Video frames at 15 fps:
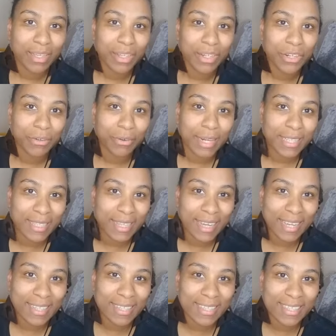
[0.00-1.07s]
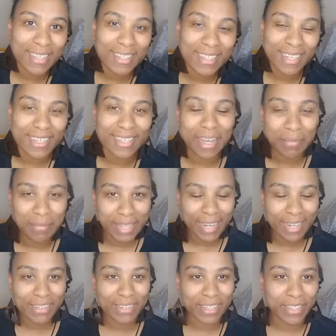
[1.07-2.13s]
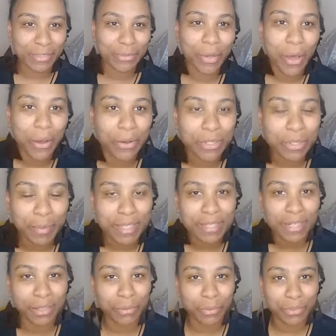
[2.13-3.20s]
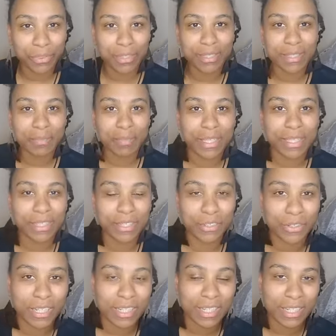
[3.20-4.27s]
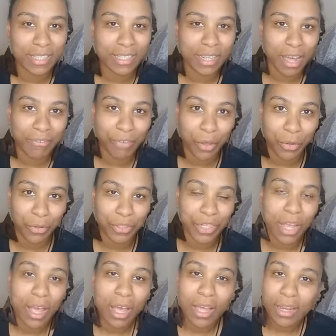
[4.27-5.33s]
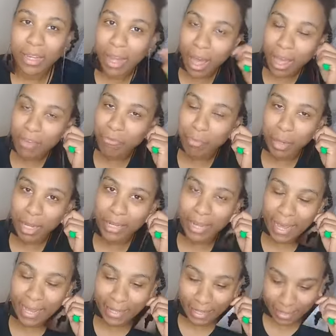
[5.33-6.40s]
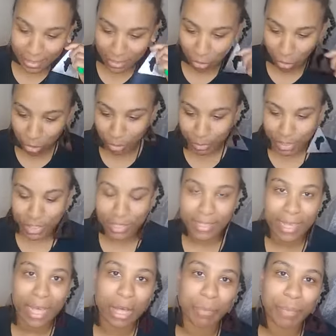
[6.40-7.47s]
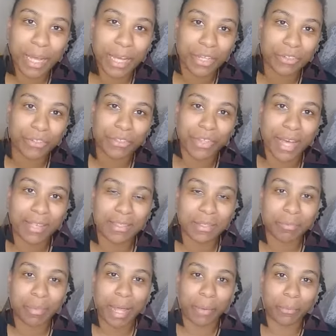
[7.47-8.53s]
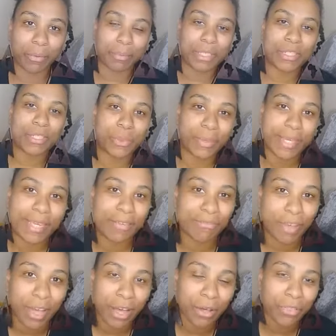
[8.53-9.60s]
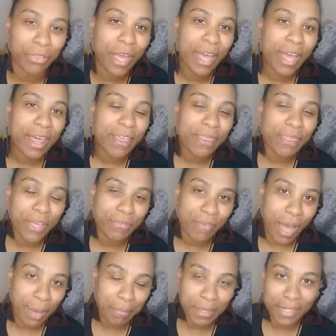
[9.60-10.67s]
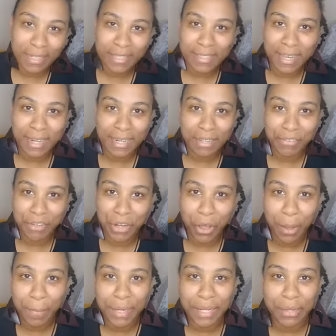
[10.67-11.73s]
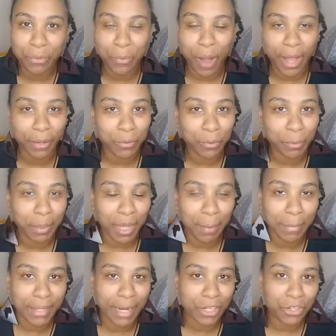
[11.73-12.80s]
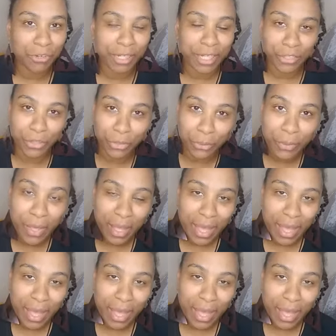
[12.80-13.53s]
Greetings, this is Leah Salmon, the Naturally You Coach, bestselling author, speaker, nutritionist, life coach, live blood analyst, on a mission to help 100,000 Black women to eat for health, think for happiness and live in harmony, or what I call Becoming Naturally You.